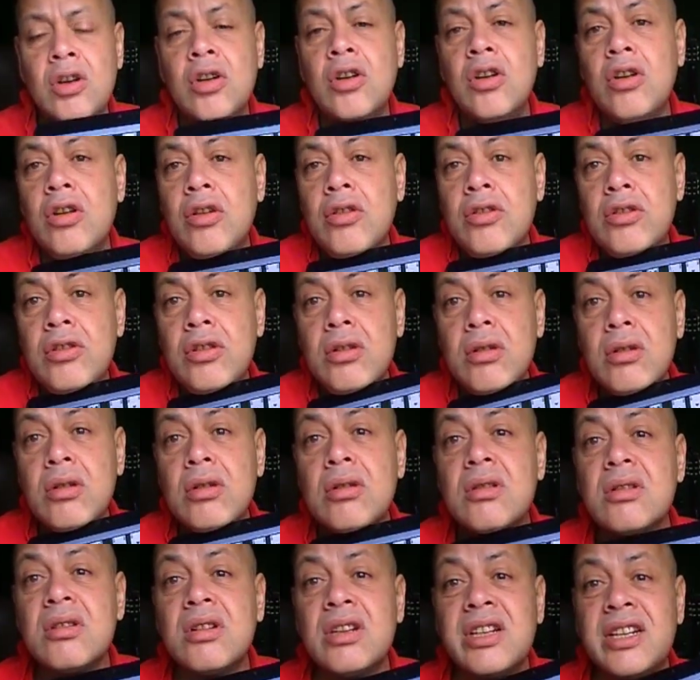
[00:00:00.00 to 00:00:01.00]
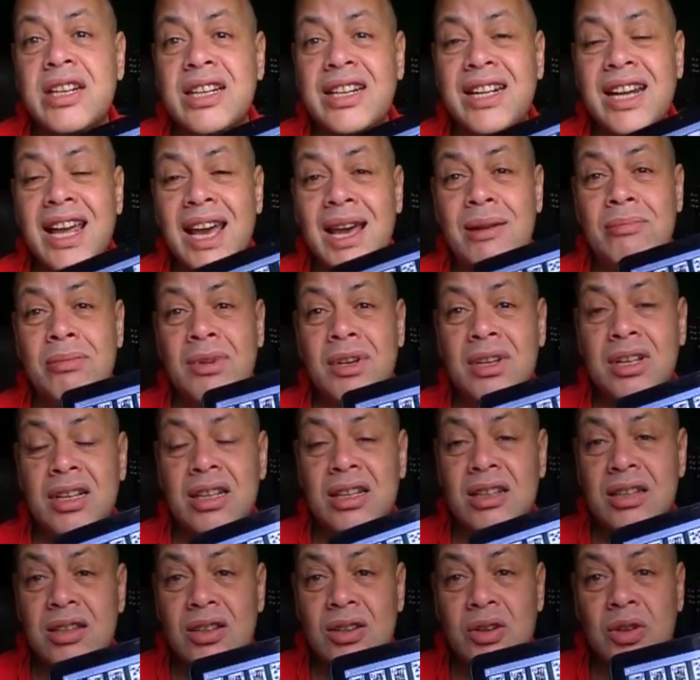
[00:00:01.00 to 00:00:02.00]
on your
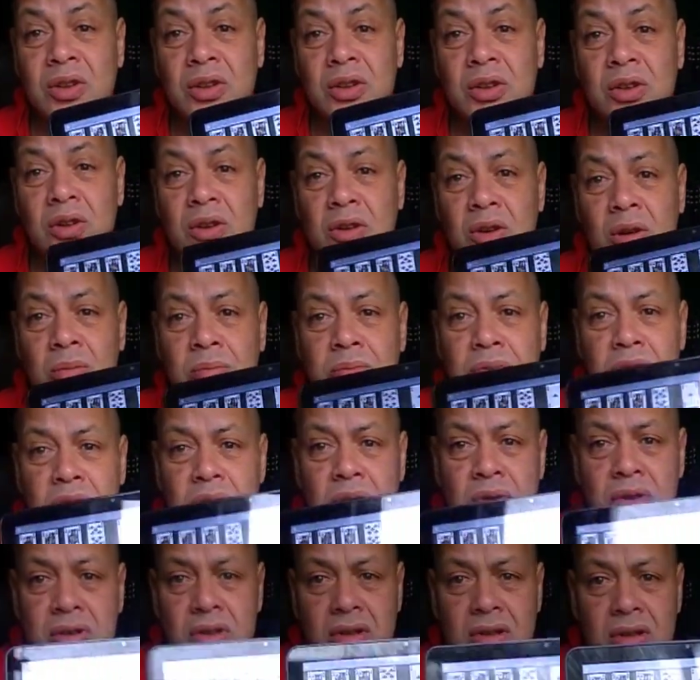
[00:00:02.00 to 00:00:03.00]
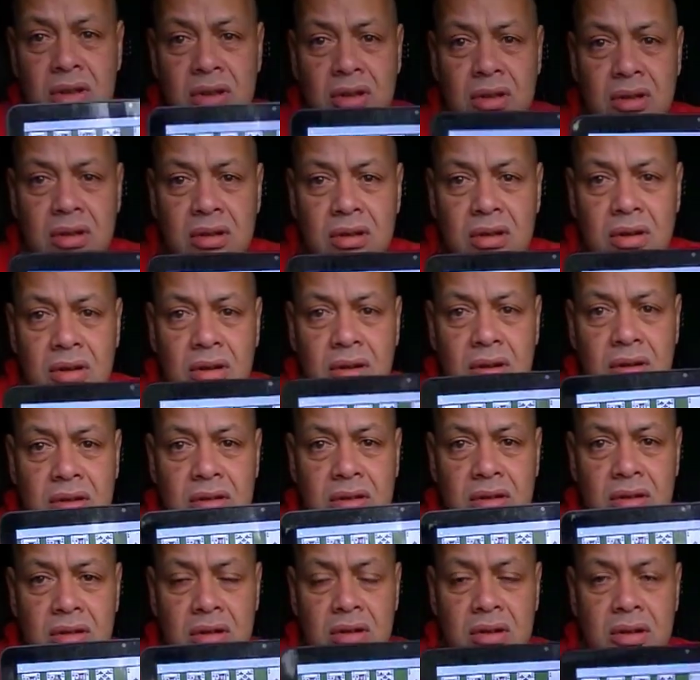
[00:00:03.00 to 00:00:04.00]
tablet on your computer on
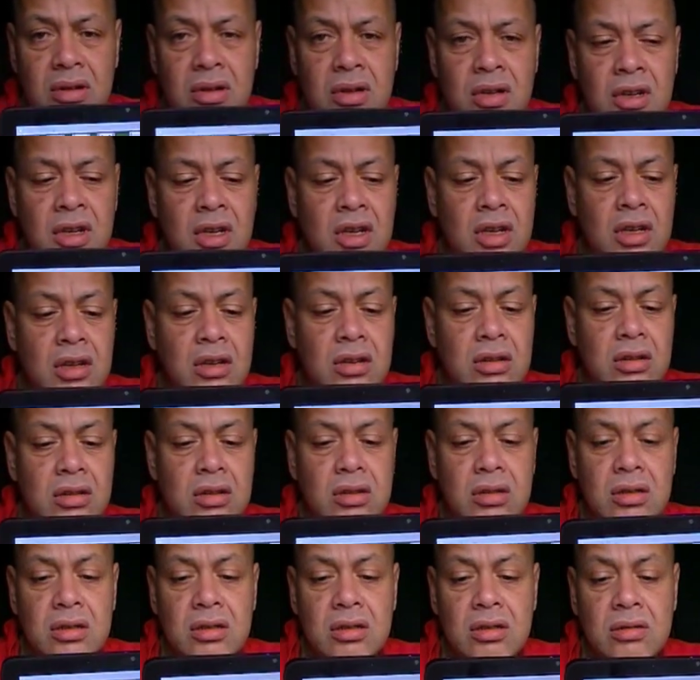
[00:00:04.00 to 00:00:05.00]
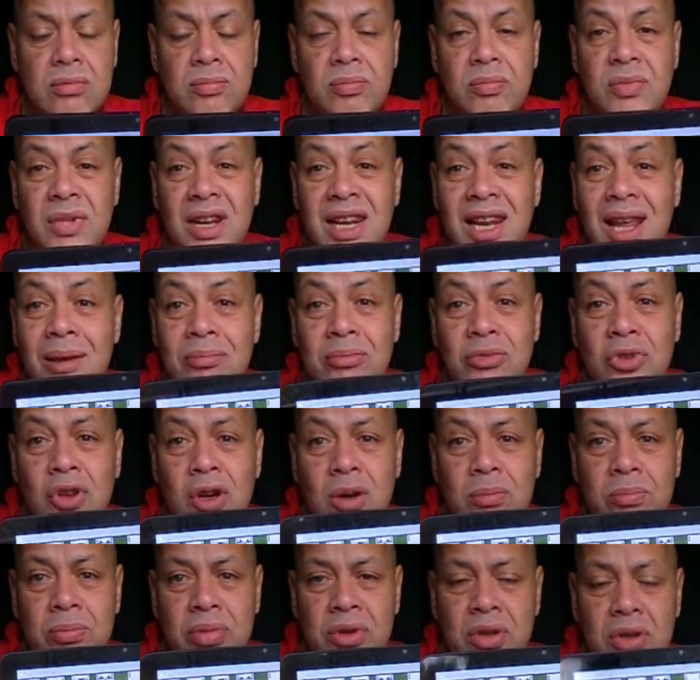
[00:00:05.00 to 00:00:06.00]
your um,
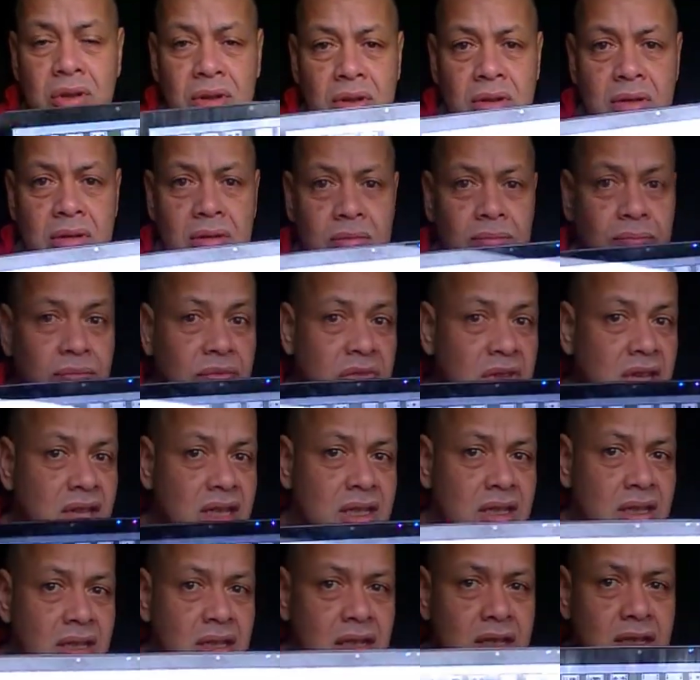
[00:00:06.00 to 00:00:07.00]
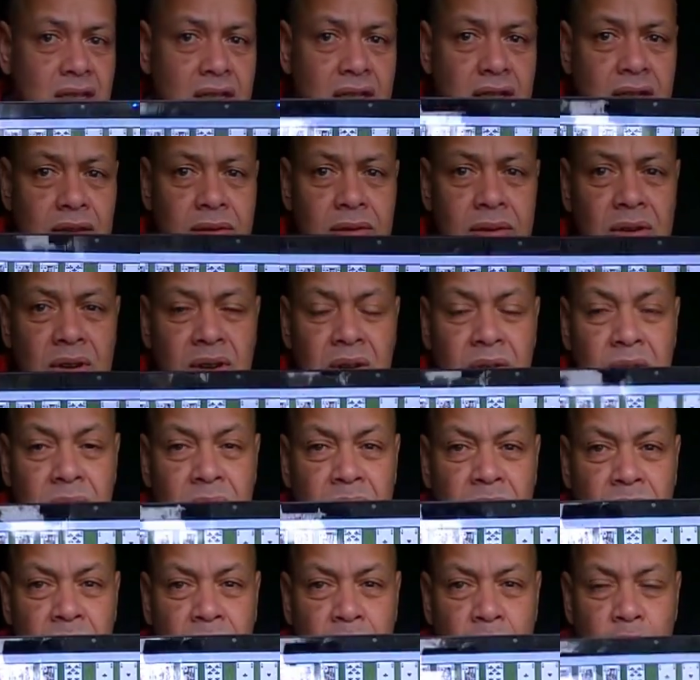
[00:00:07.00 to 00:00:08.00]
laptop you know this is a
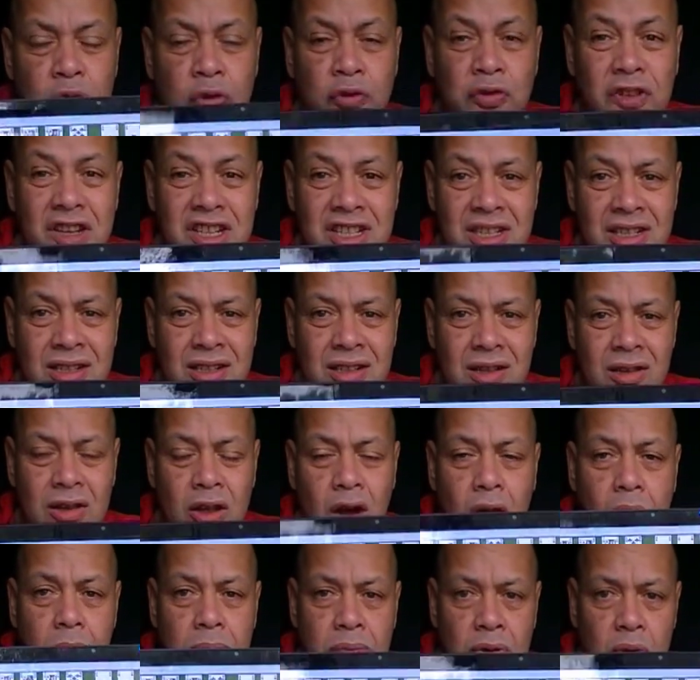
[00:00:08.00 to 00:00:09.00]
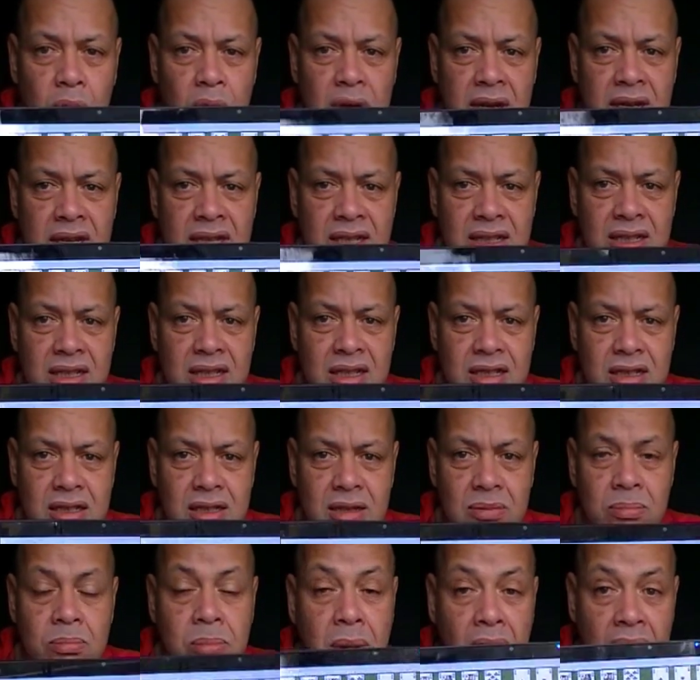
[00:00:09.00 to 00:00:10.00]
professional operating
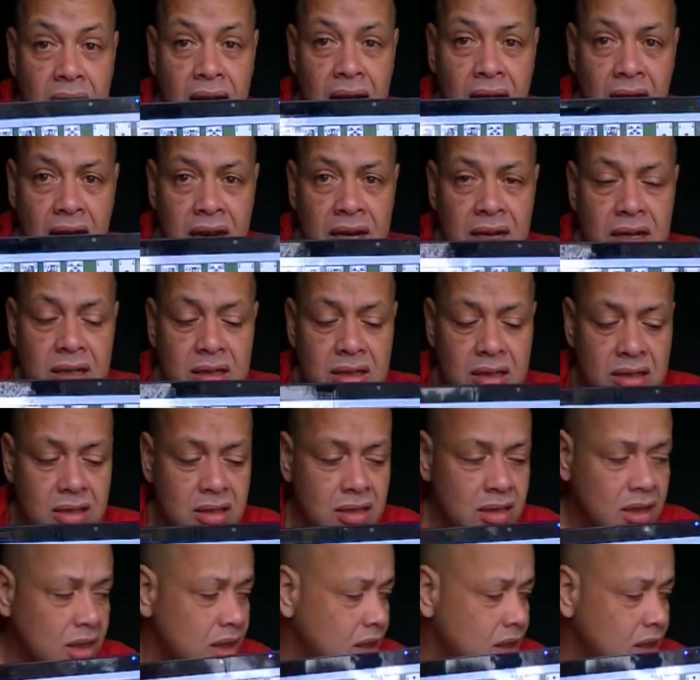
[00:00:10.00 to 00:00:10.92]
system by Linux